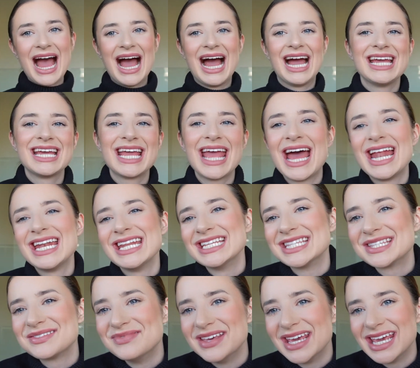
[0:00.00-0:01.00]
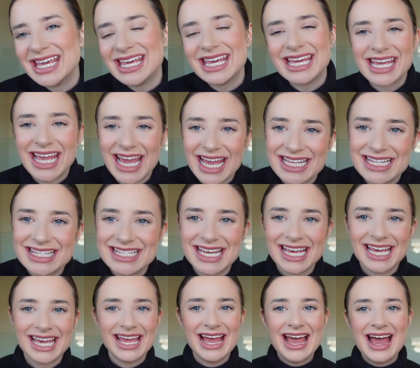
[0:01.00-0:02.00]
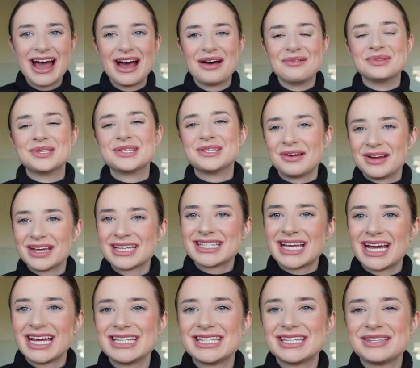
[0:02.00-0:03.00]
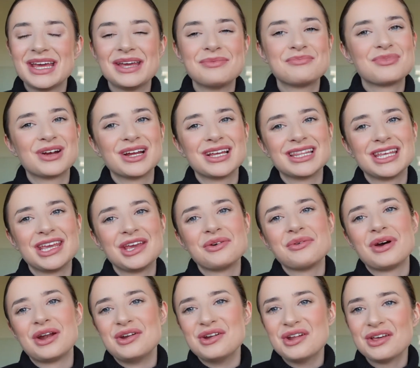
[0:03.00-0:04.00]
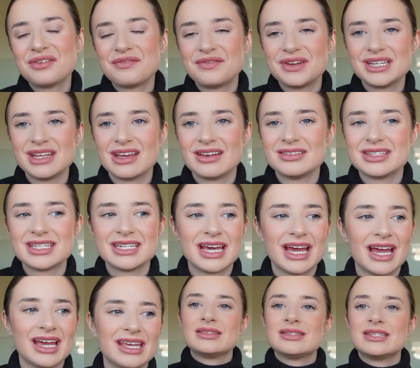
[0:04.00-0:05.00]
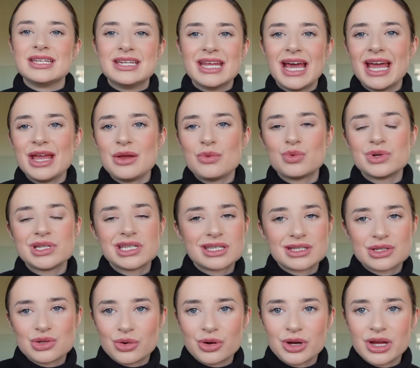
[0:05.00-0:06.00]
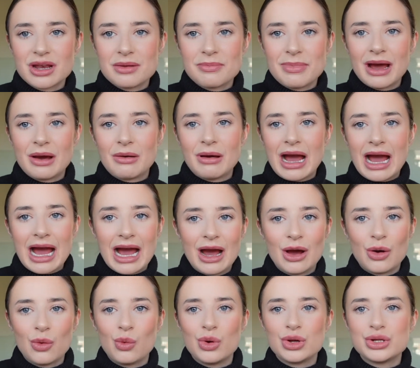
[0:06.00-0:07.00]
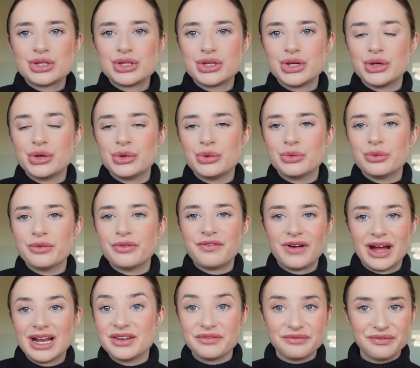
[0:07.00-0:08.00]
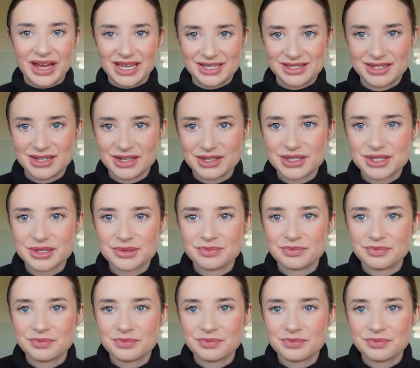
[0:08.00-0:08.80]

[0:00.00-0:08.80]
Hi again, it's me, Katie. I'm so excited to bring you another video today. Today we're talking about how to find investors.